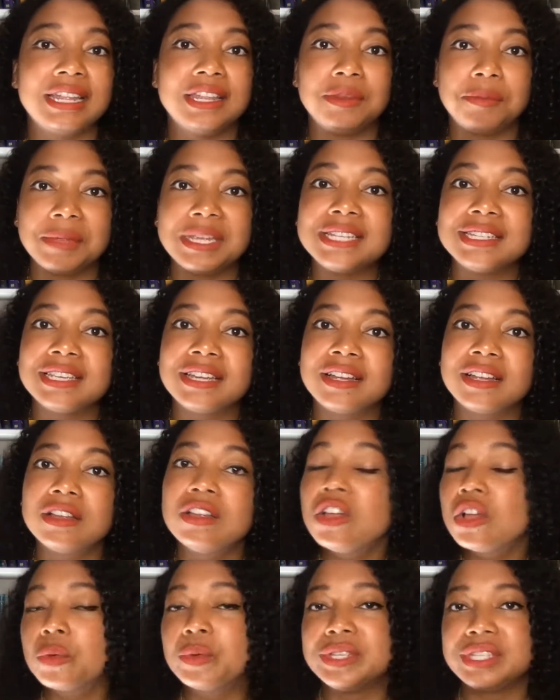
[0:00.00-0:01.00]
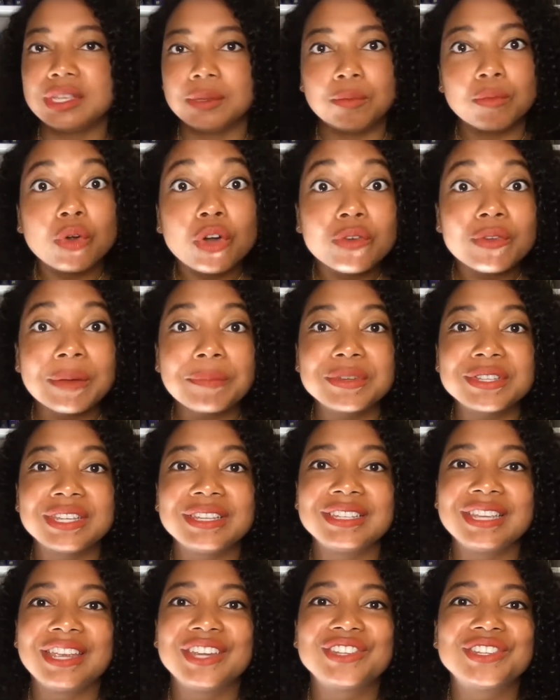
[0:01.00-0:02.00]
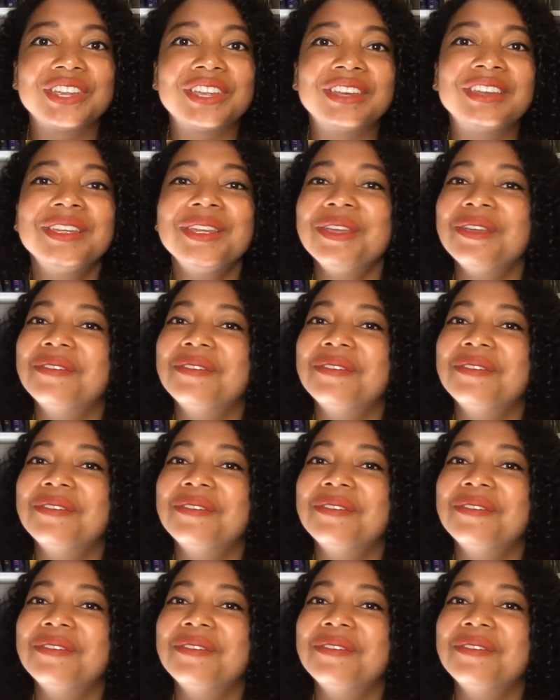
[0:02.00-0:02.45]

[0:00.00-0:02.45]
in the media. We see more representation.